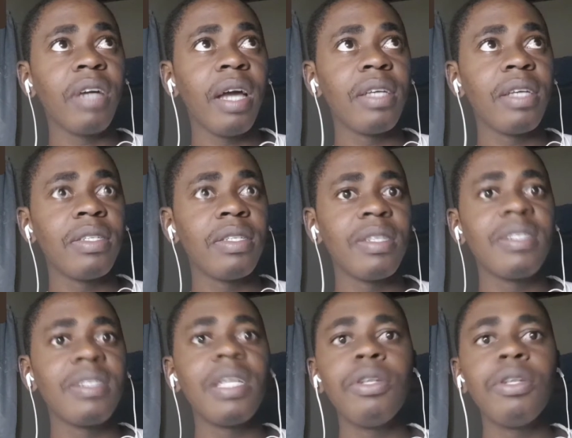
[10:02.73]
is the
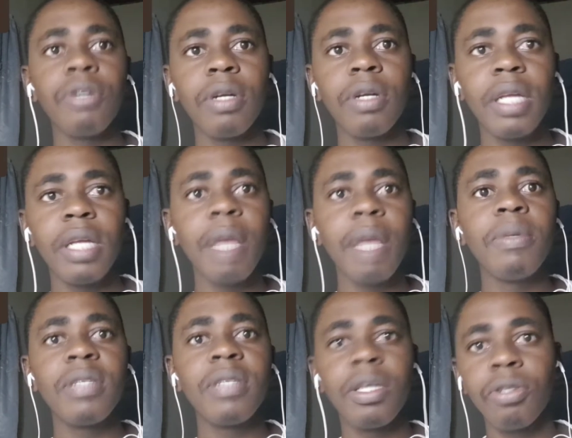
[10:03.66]
center, the
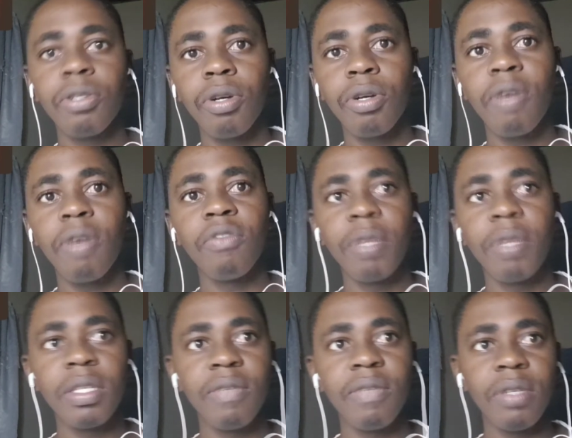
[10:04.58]
epicenter of human
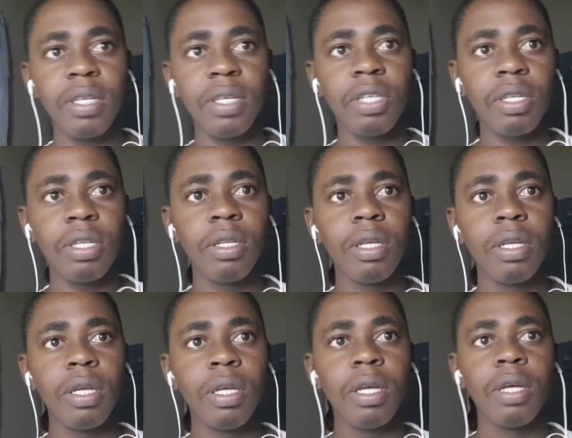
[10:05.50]
civilization.
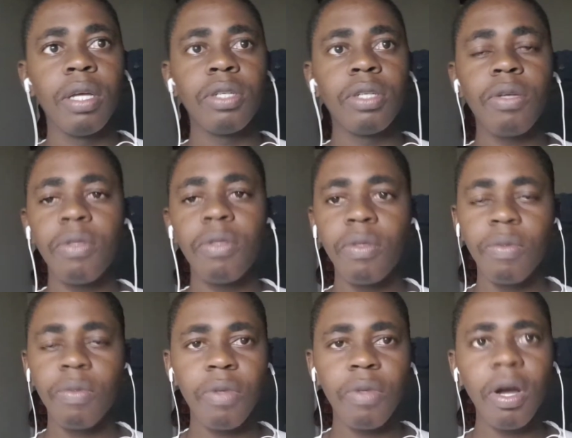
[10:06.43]
So
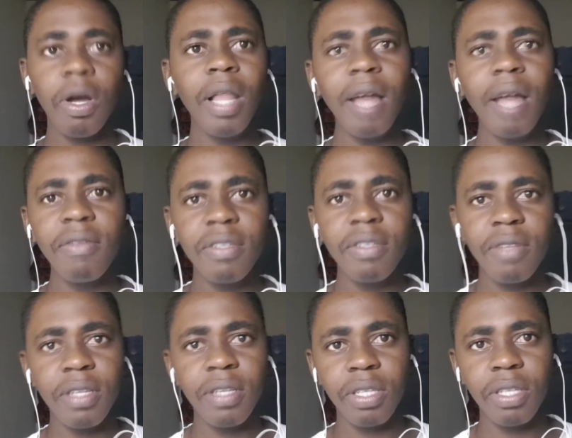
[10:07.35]
there are a lot of
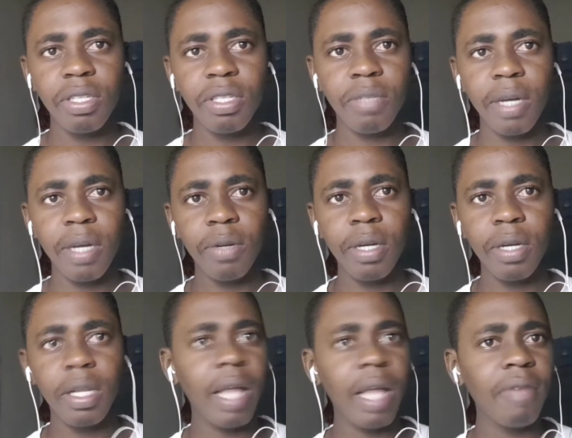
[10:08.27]
civilizations, by the way,
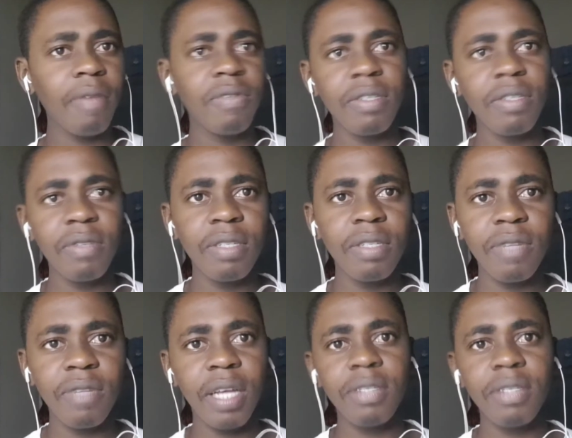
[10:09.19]
a lot of
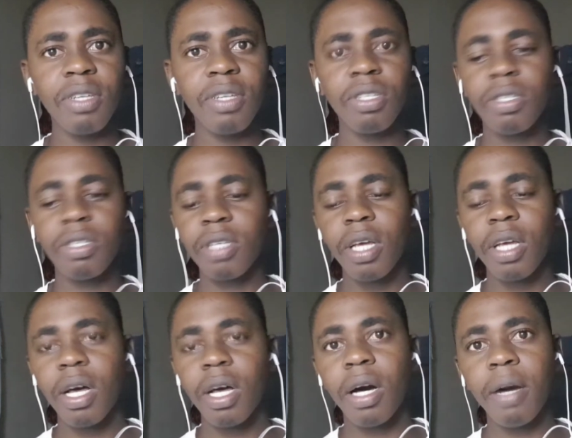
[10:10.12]
civilizations.
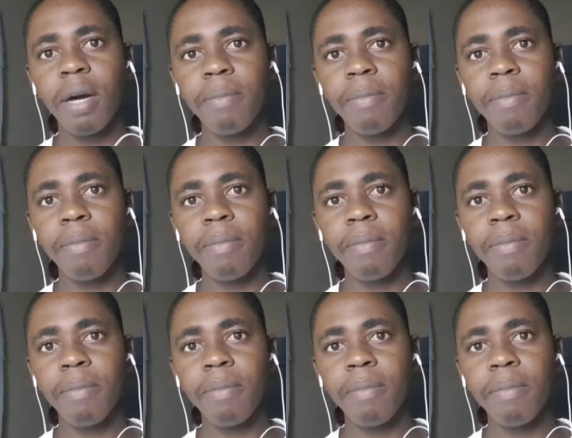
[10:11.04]
A